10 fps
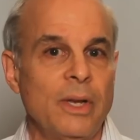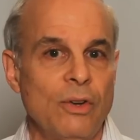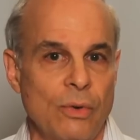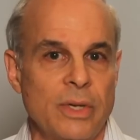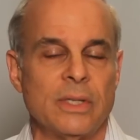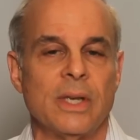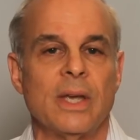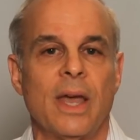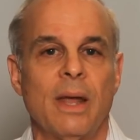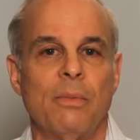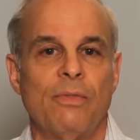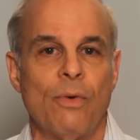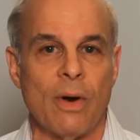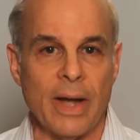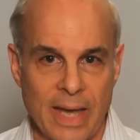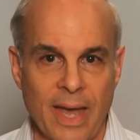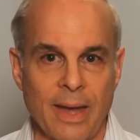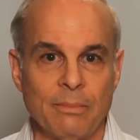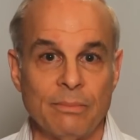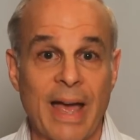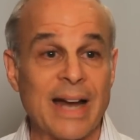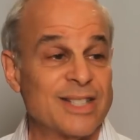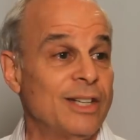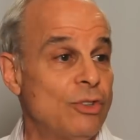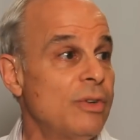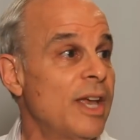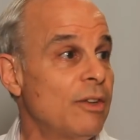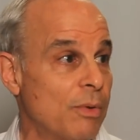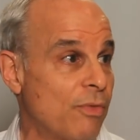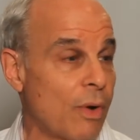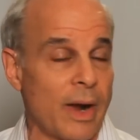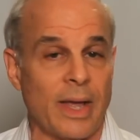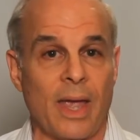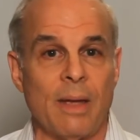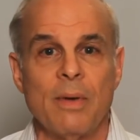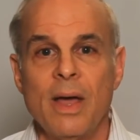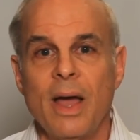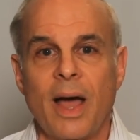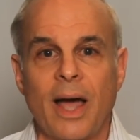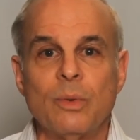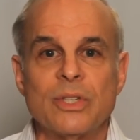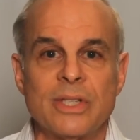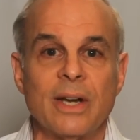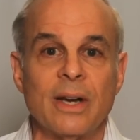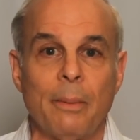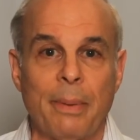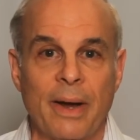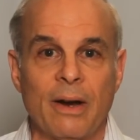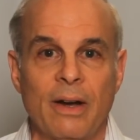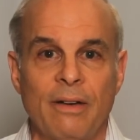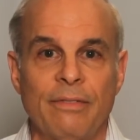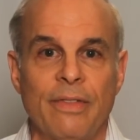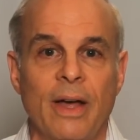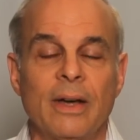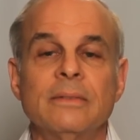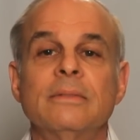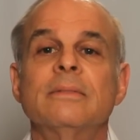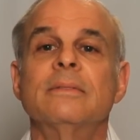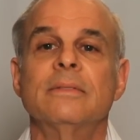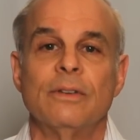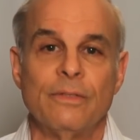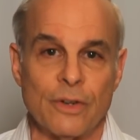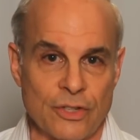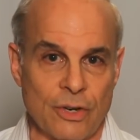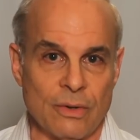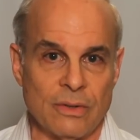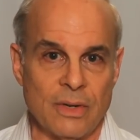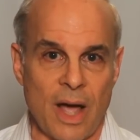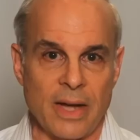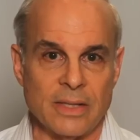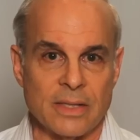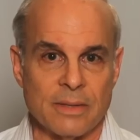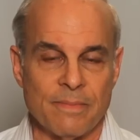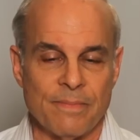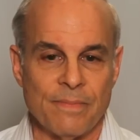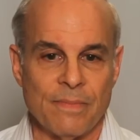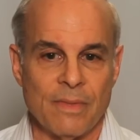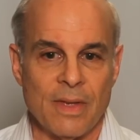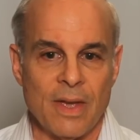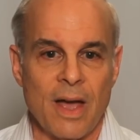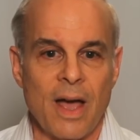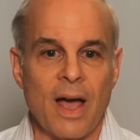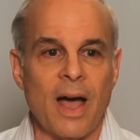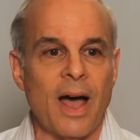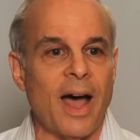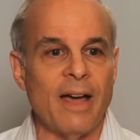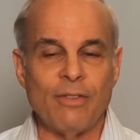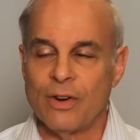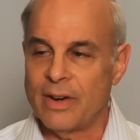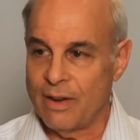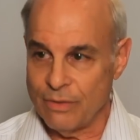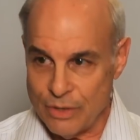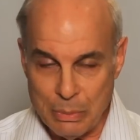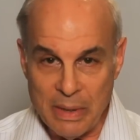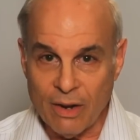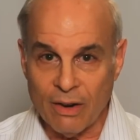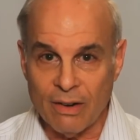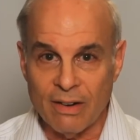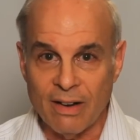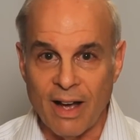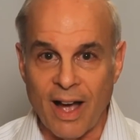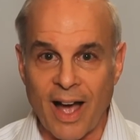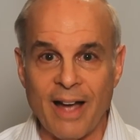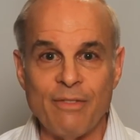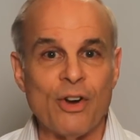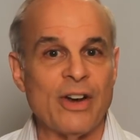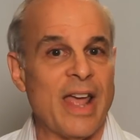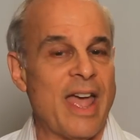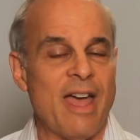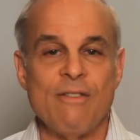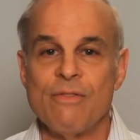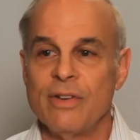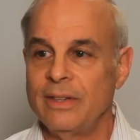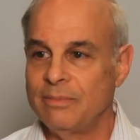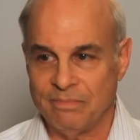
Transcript: noisy. And before I came, actually two days before I came, I was sent a pair of the Verso 9s. I've heard every speaker, I've heard every